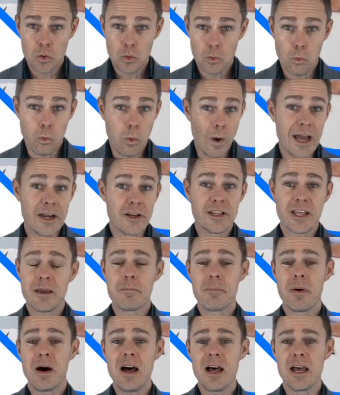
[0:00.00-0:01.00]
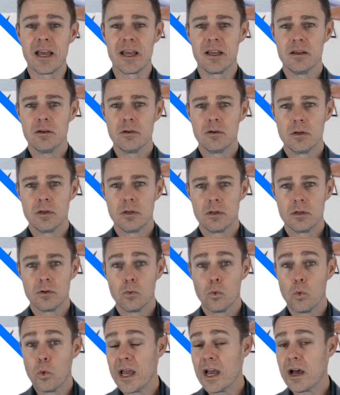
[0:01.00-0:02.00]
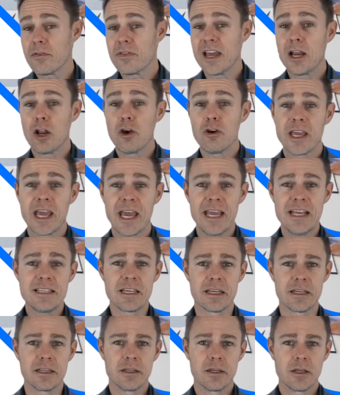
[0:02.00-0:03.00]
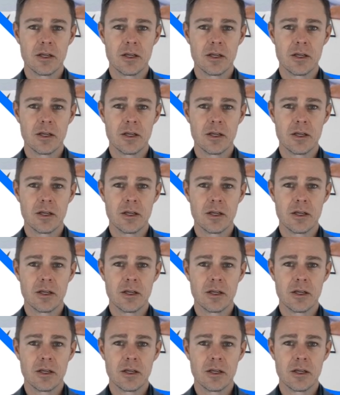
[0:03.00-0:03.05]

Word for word: Why do they buy? Where are they located?